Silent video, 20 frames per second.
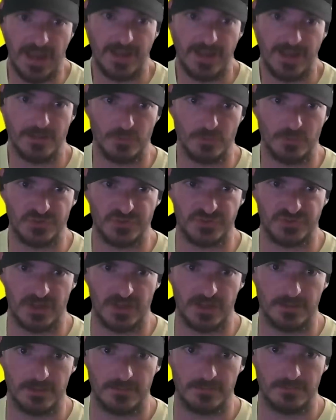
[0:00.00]
yeah, it was
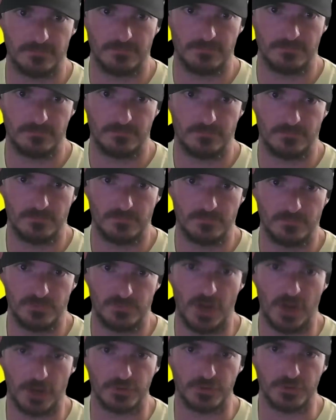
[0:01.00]
uh,
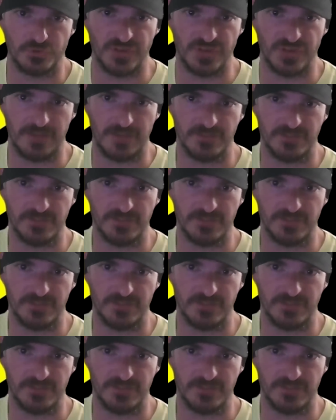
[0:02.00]
Dr.